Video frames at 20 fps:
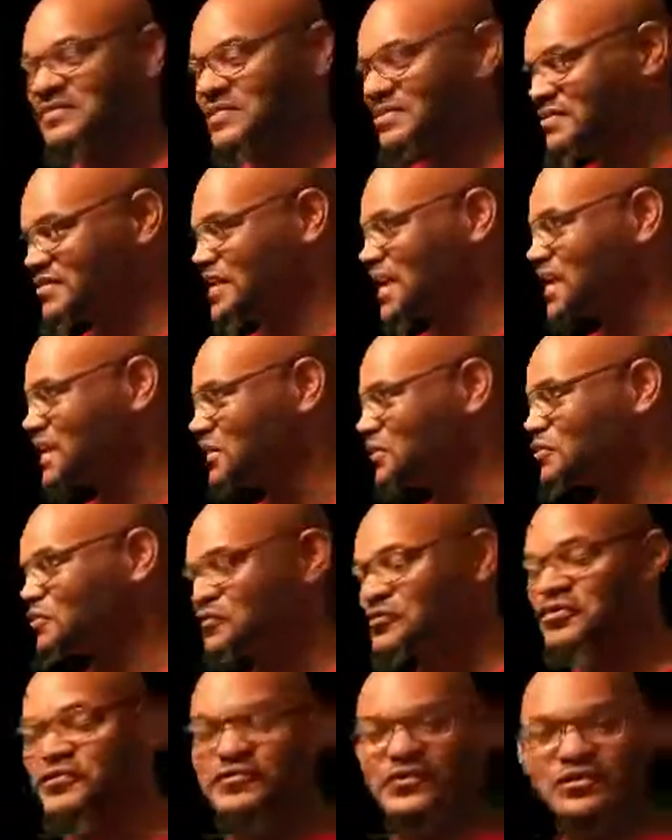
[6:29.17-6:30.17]
Take a look
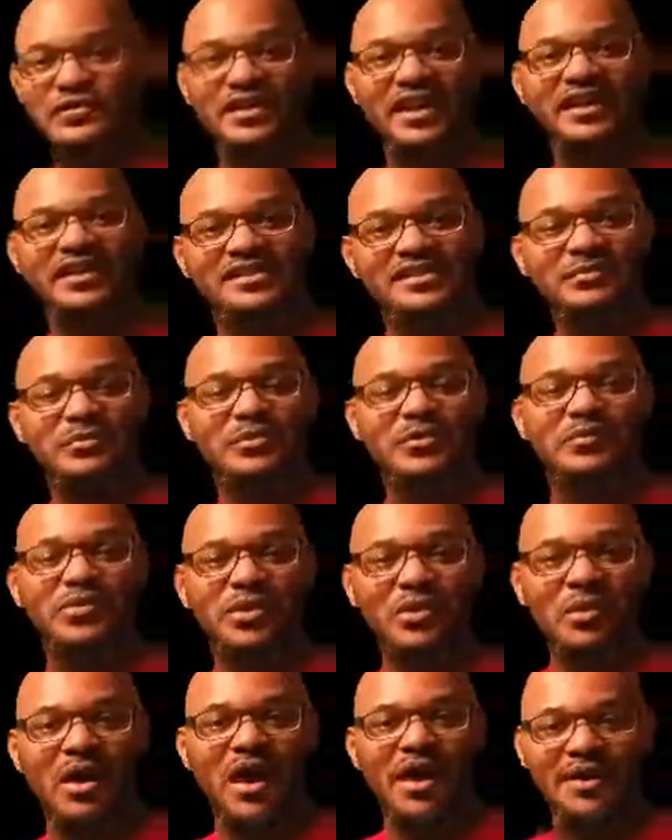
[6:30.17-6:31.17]
for a few seconds. I'm going to be
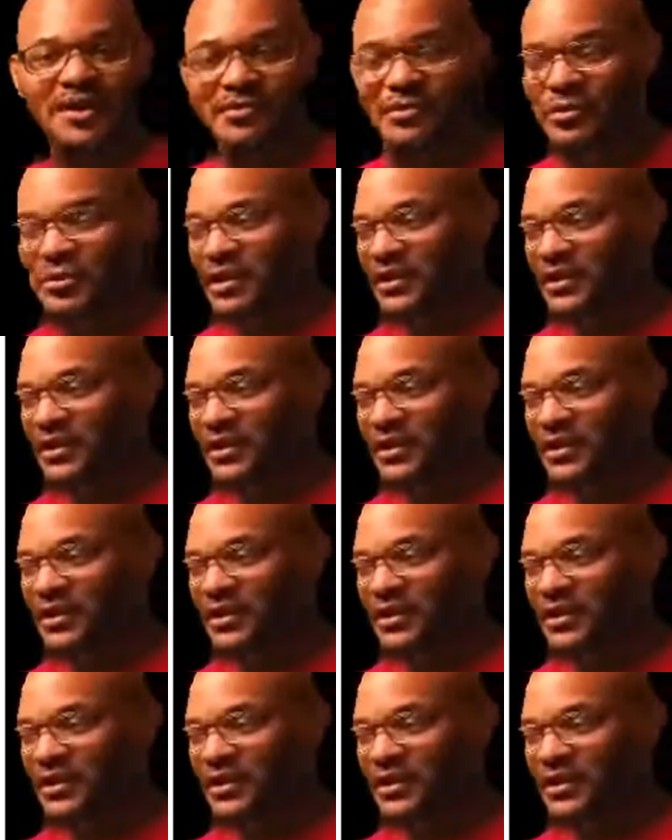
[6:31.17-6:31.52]
quiet and I'm going